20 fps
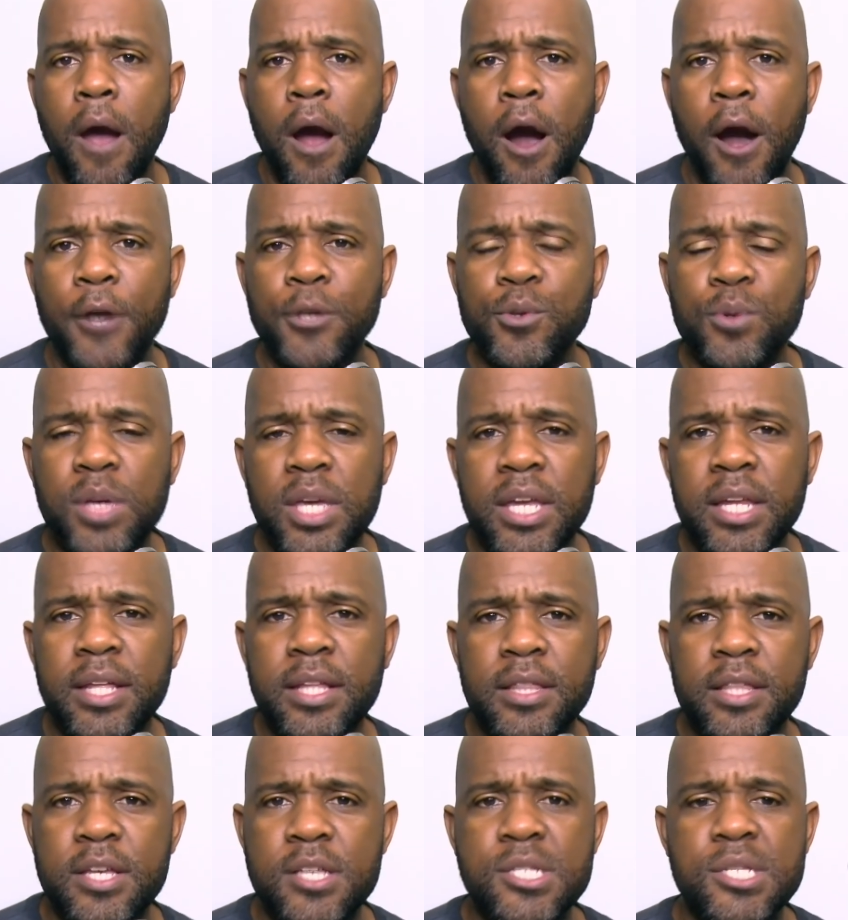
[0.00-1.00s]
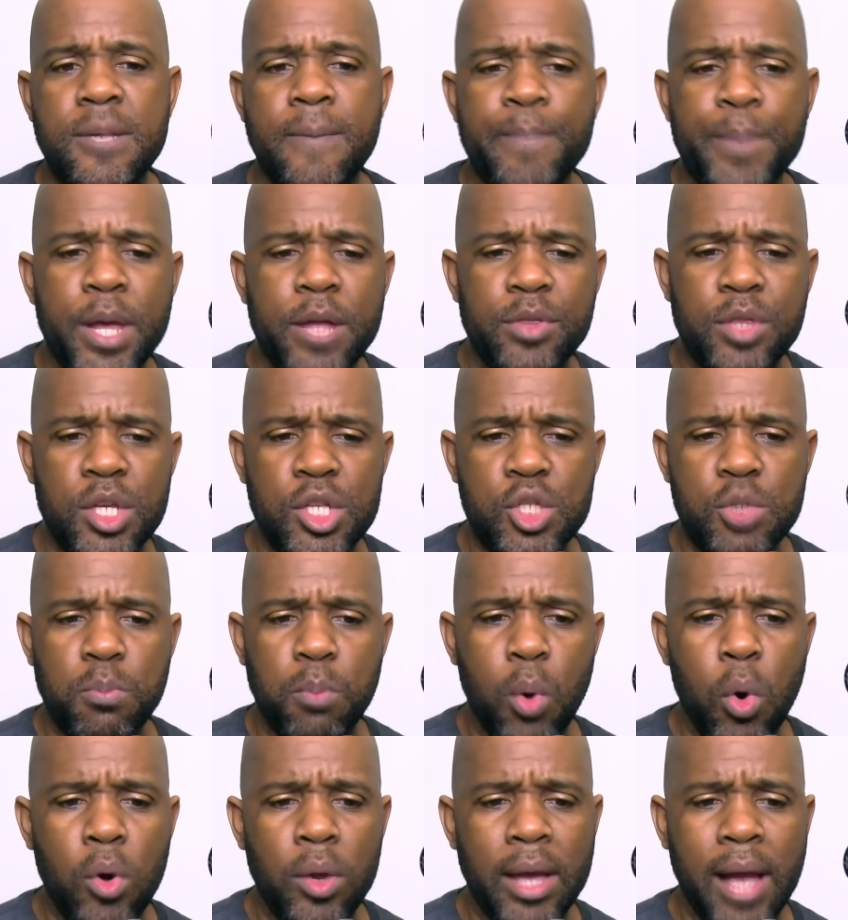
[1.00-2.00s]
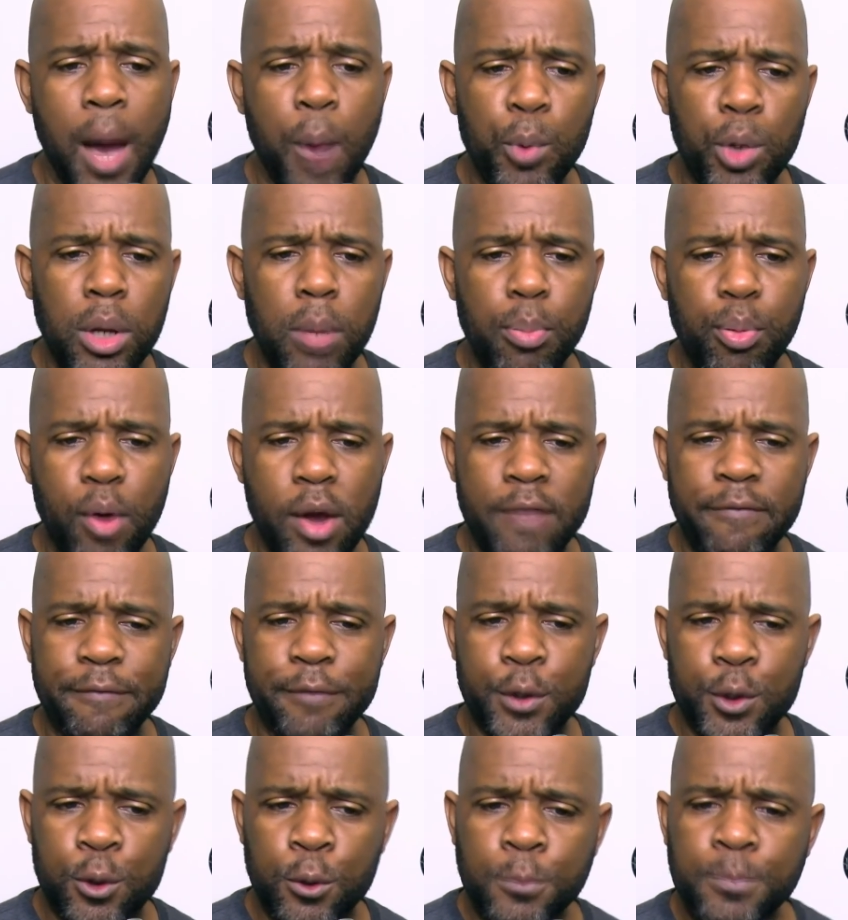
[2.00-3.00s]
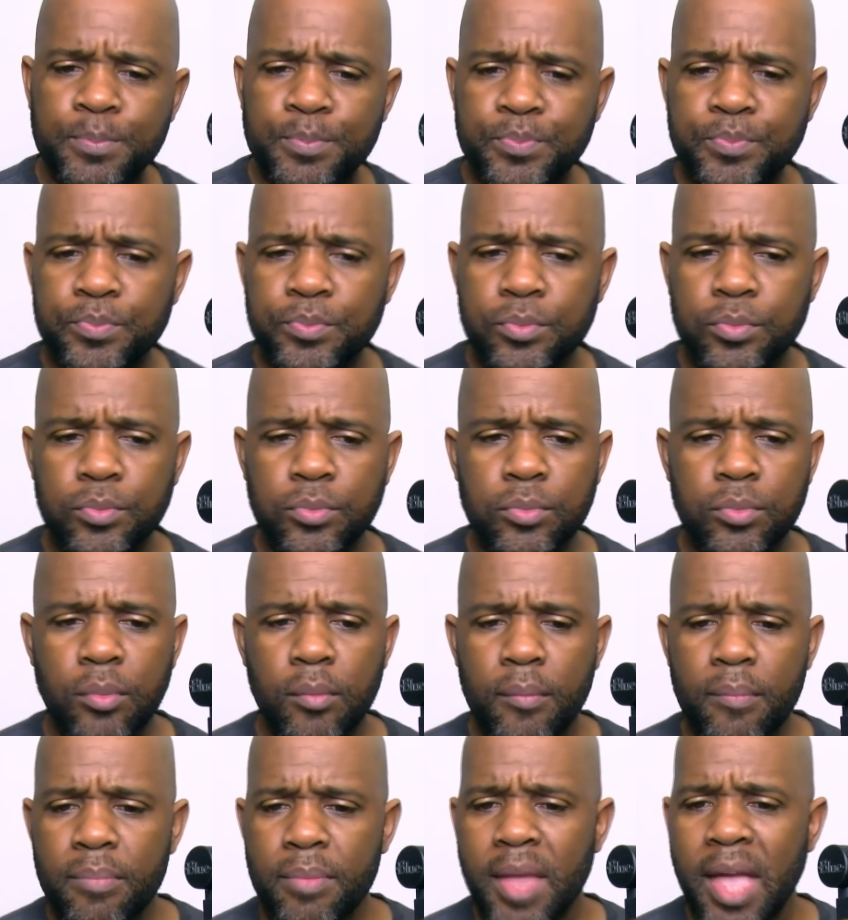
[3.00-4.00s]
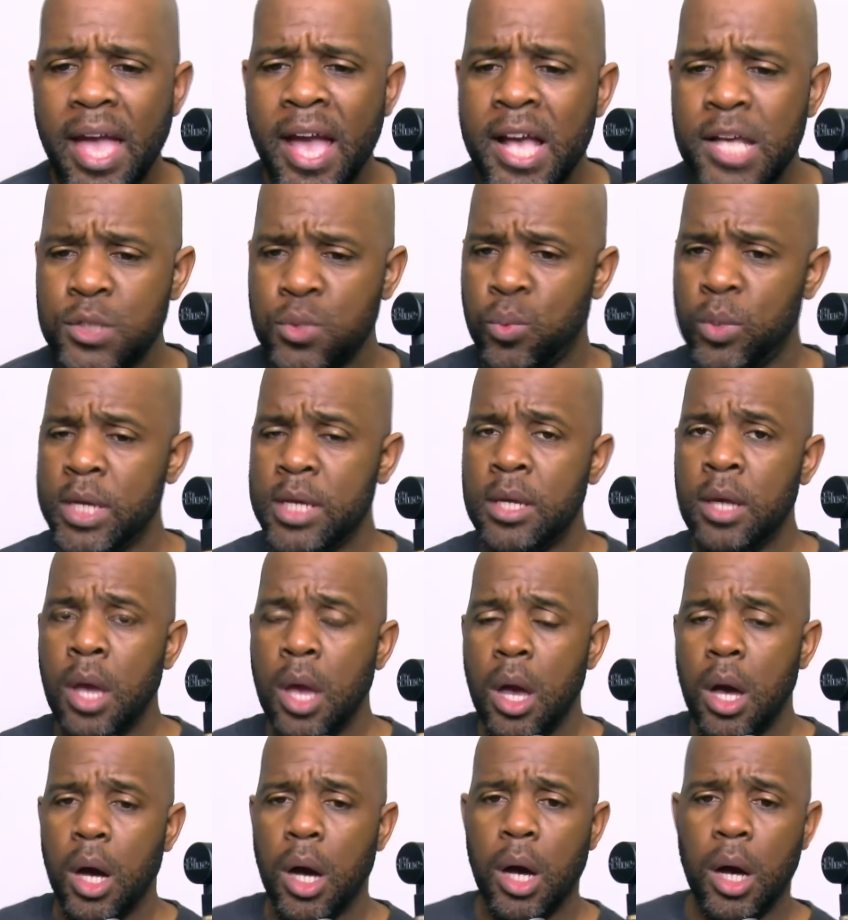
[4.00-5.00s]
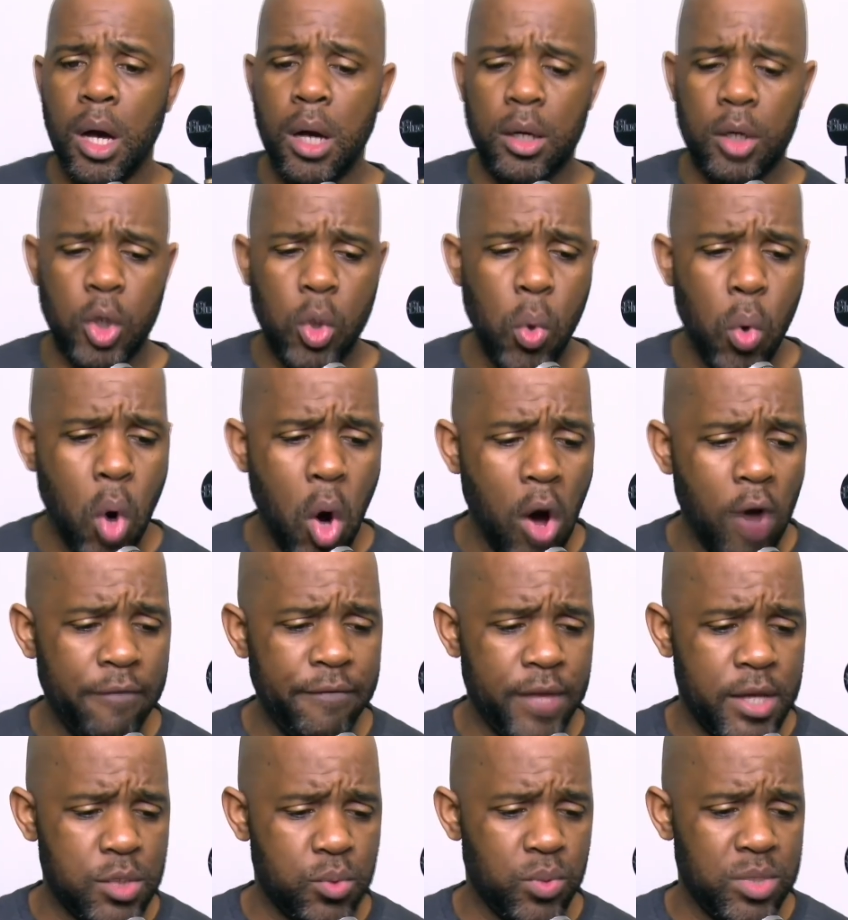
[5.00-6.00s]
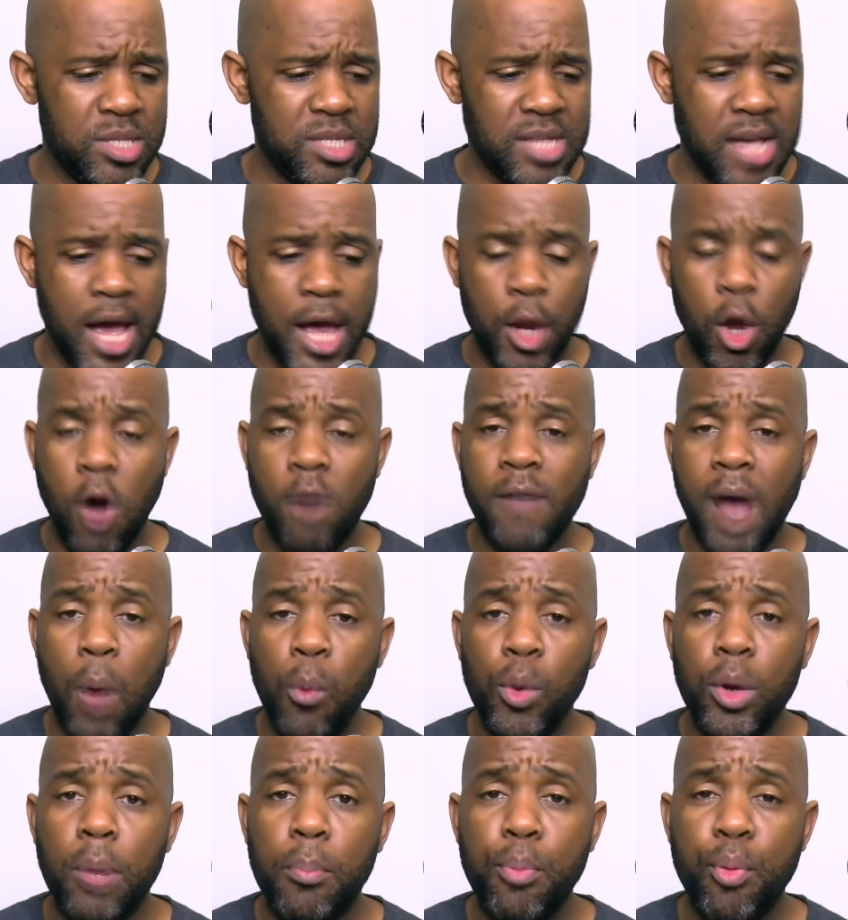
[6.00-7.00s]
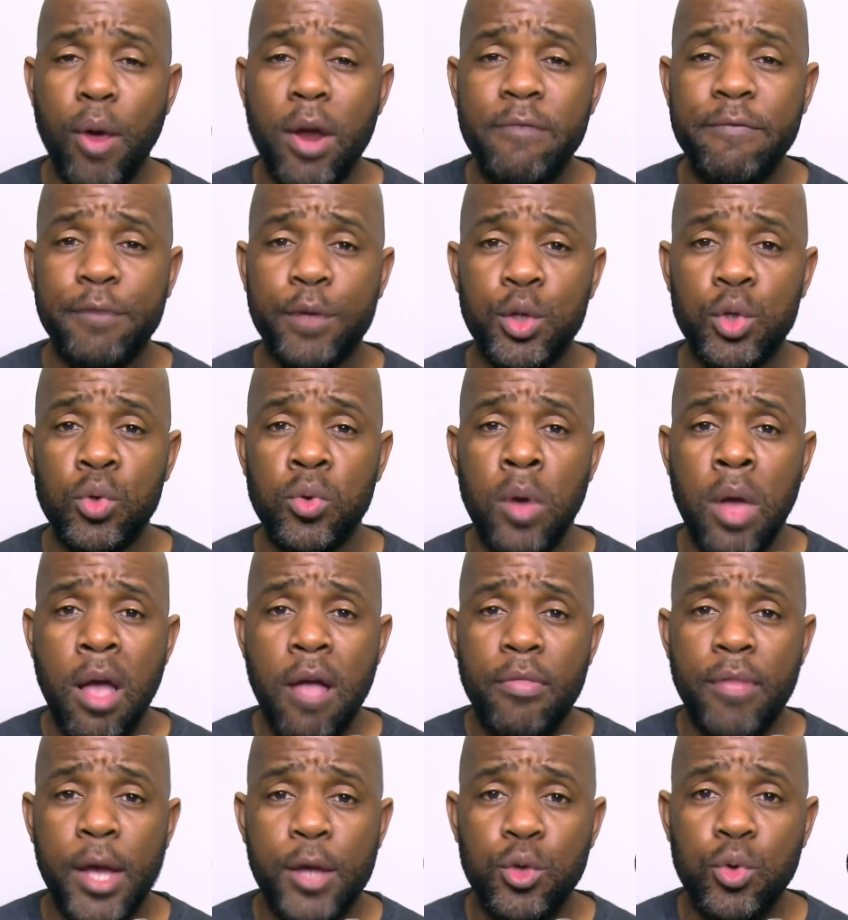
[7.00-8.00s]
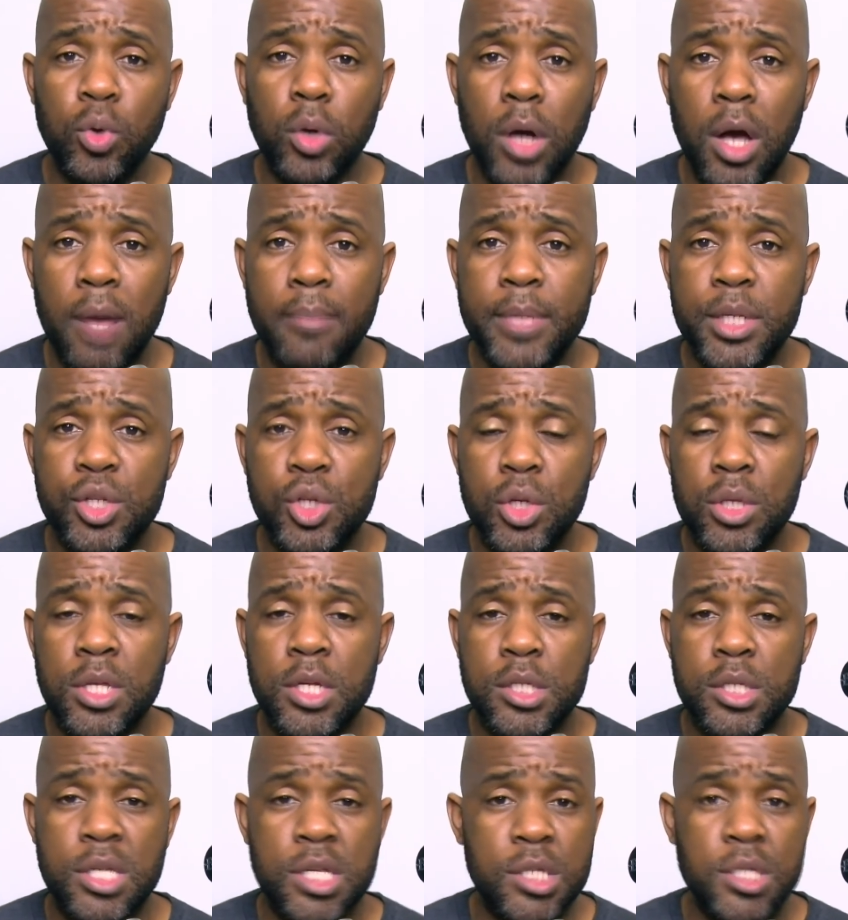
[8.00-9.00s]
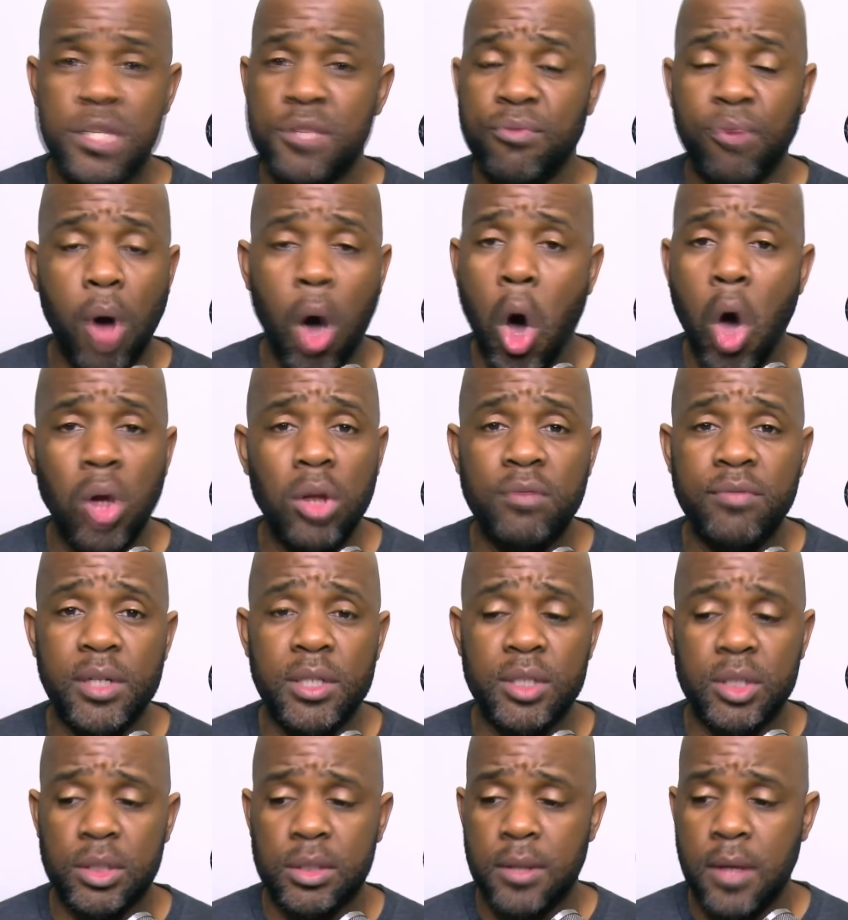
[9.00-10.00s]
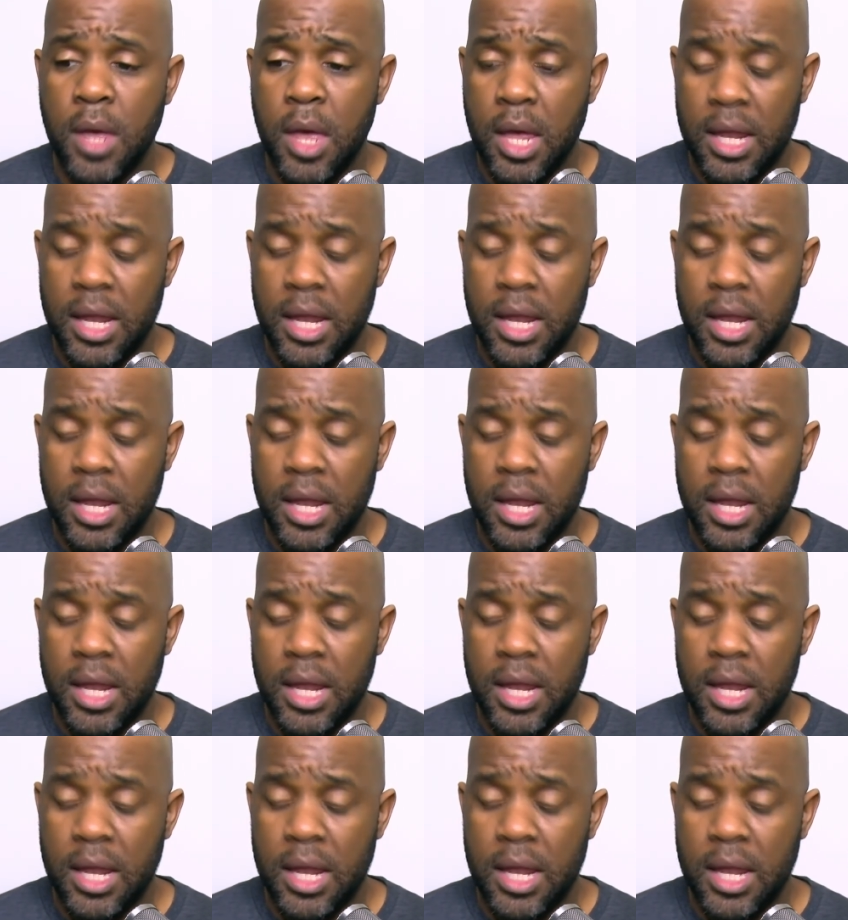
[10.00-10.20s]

Are you getting this morning? I want to pray for you as we go off, as we sign off. I want to pray for you that you come into this. This is for all of us.